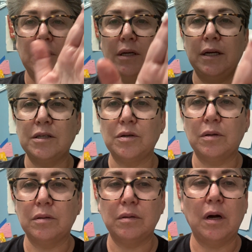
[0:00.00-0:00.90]
It's
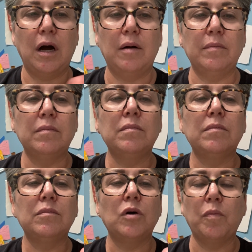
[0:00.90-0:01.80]
a um,
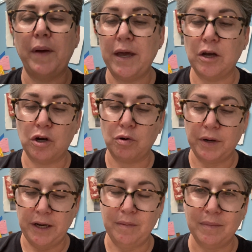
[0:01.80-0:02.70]
opaque
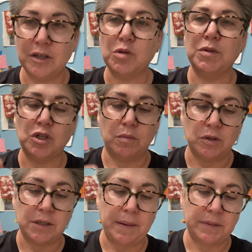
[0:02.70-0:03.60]
cream. This one's
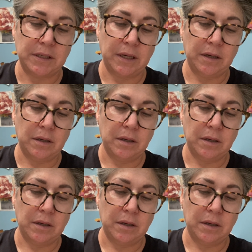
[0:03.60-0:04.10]
almost empty.